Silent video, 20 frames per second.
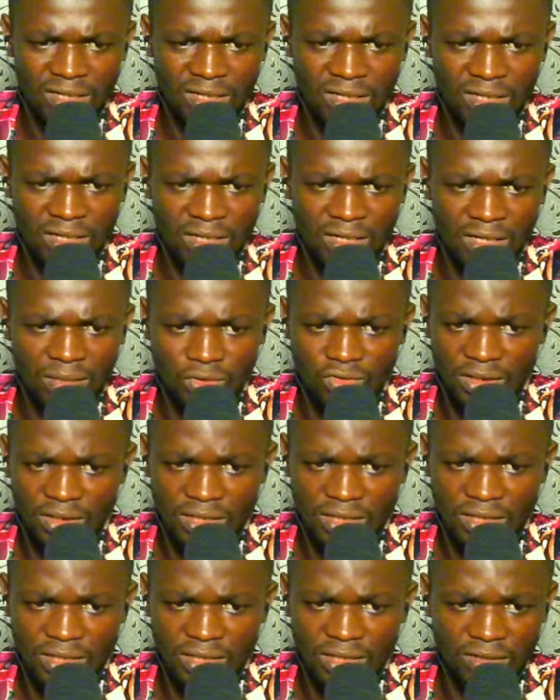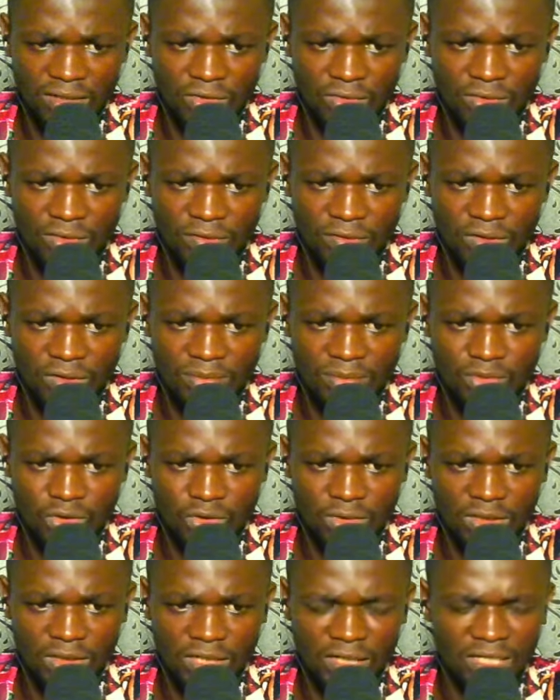going to attack you. If you capture
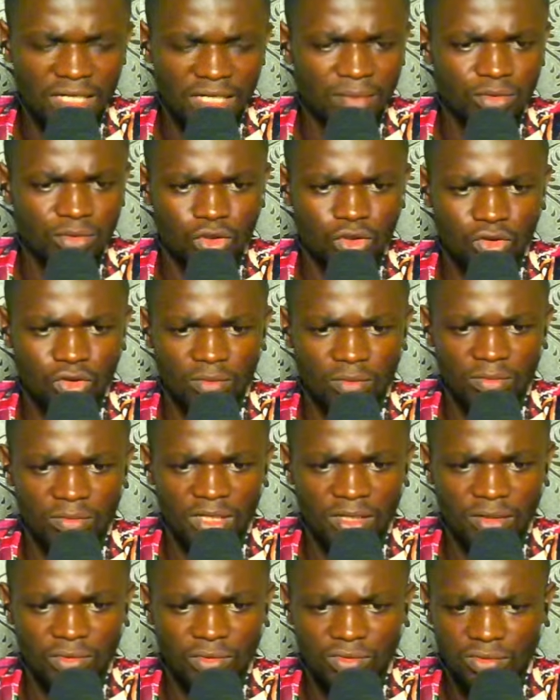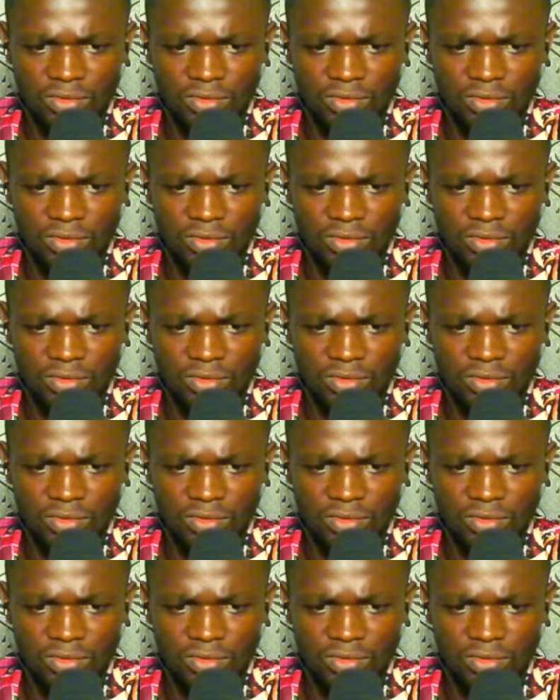there, I capture something else.